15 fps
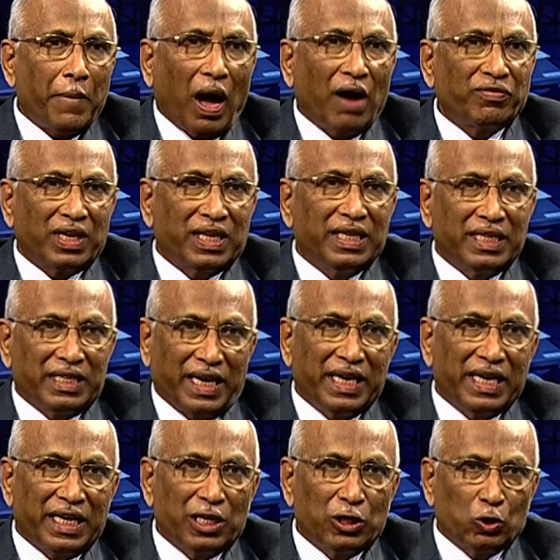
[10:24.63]
after the
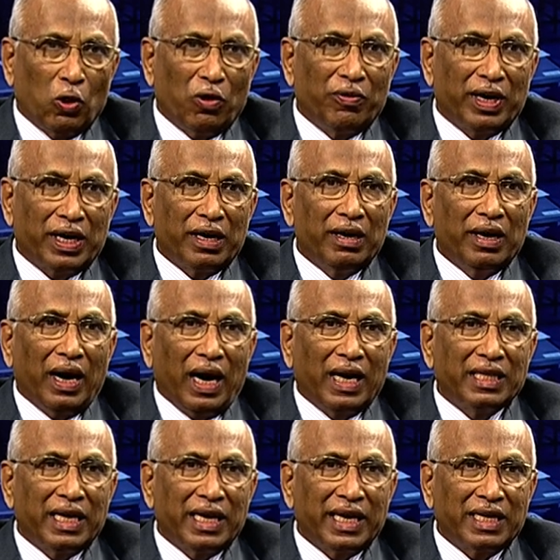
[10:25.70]
training is over
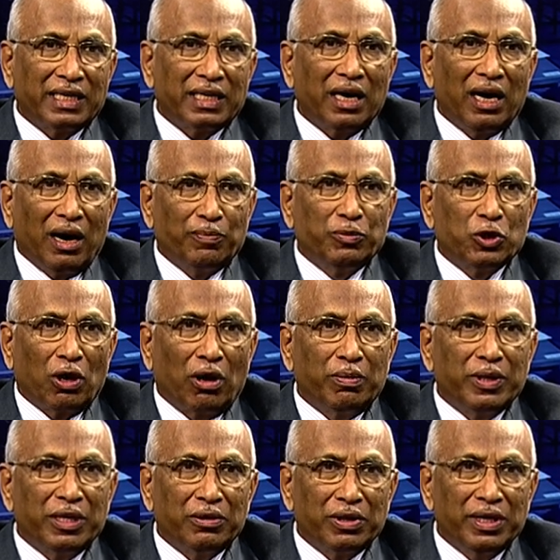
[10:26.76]
and they get absorbed
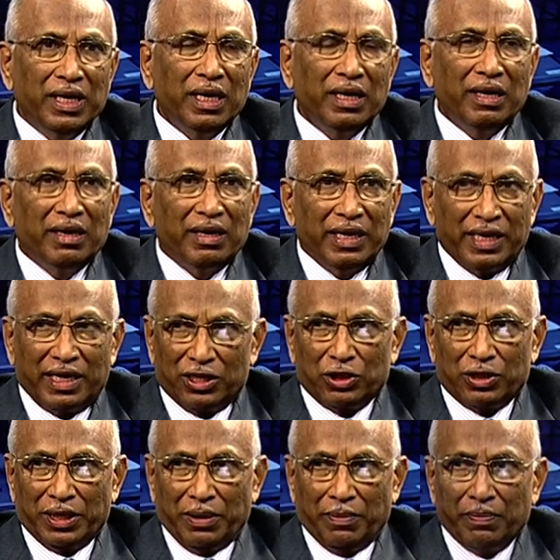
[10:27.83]
into the
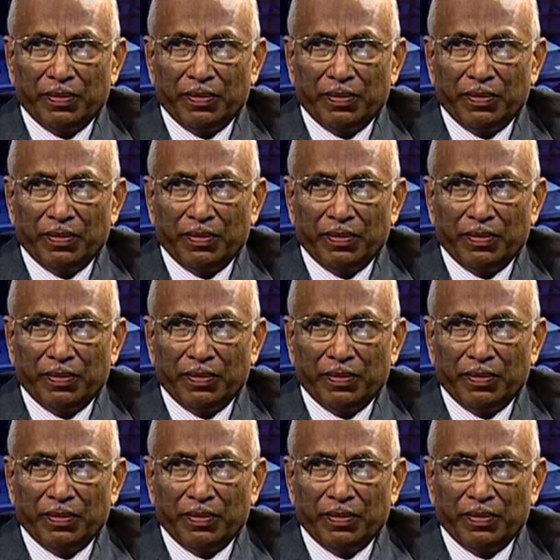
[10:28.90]
industry.